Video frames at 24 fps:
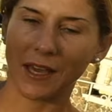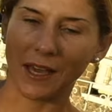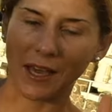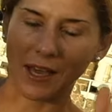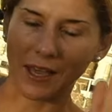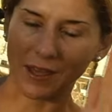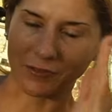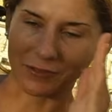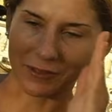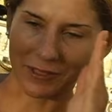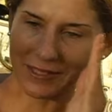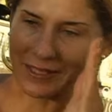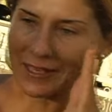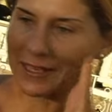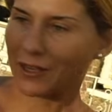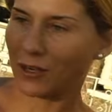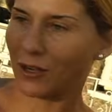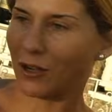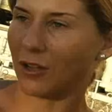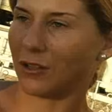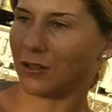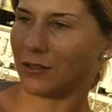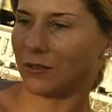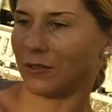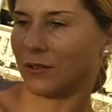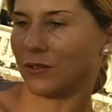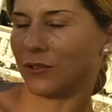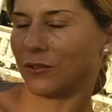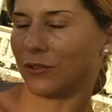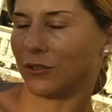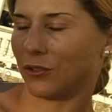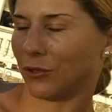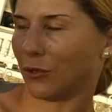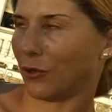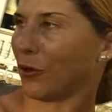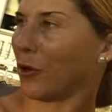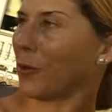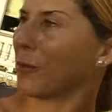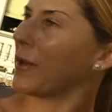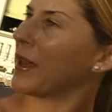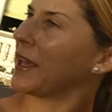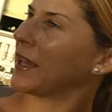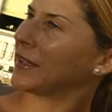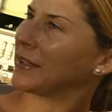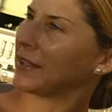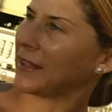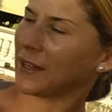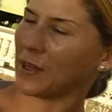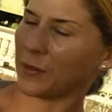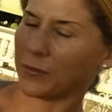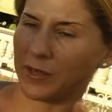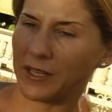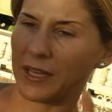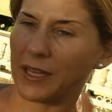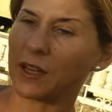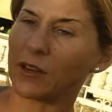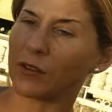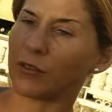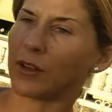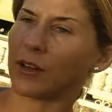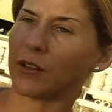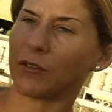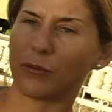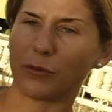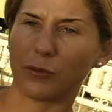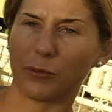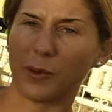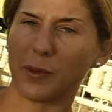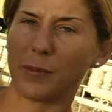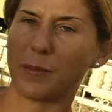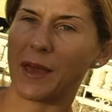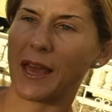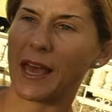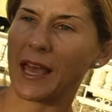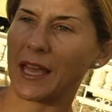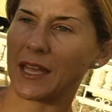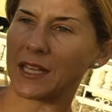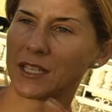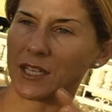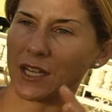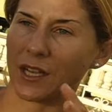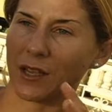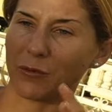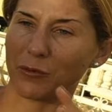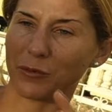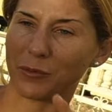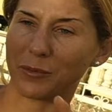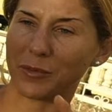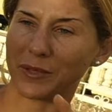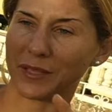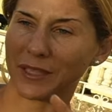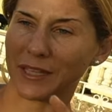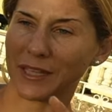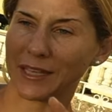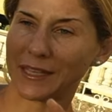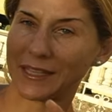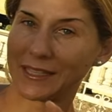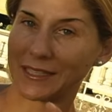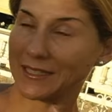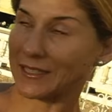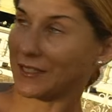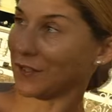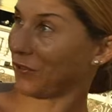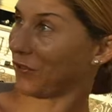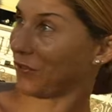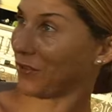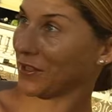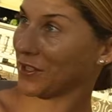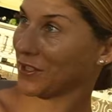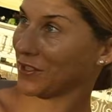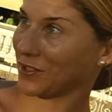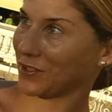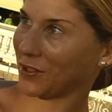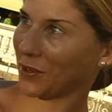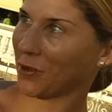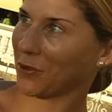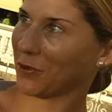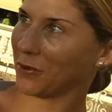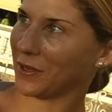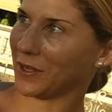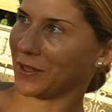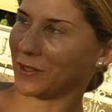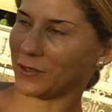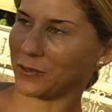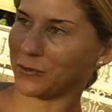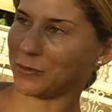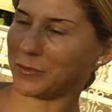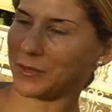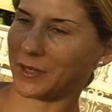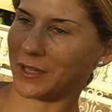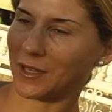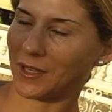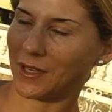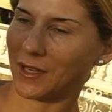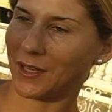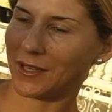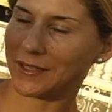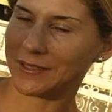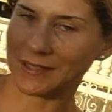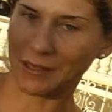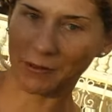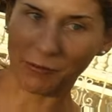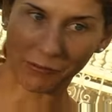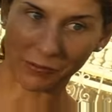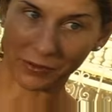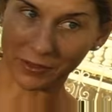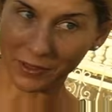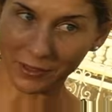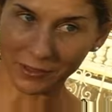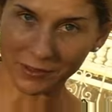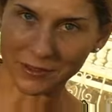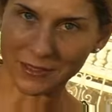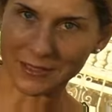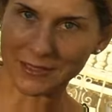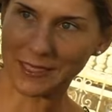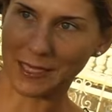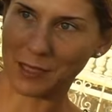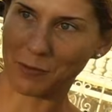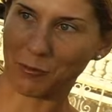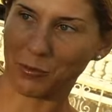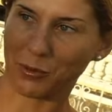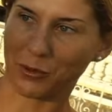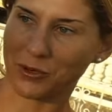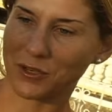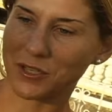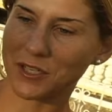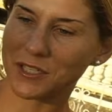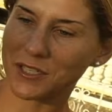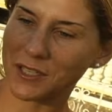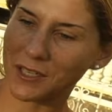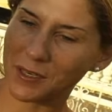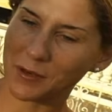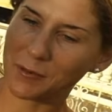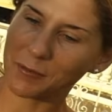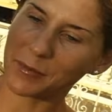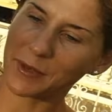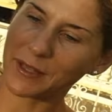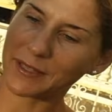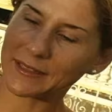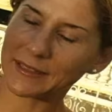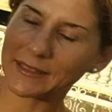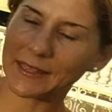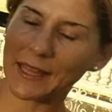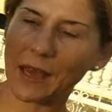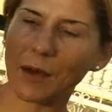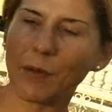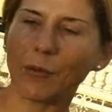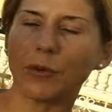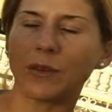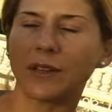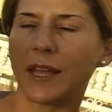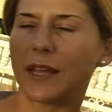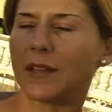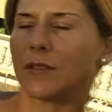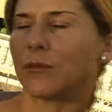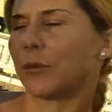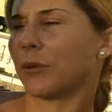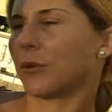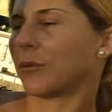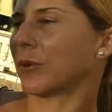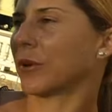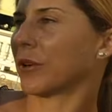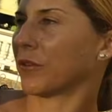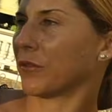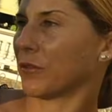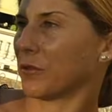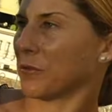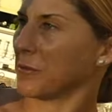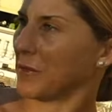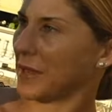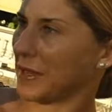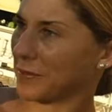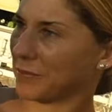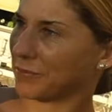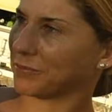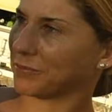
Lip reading: I would get on to a tournament and I'm getting ready for my match, I would be like in a different zone, and you'd be, is that really the same person? But that's what worked for me.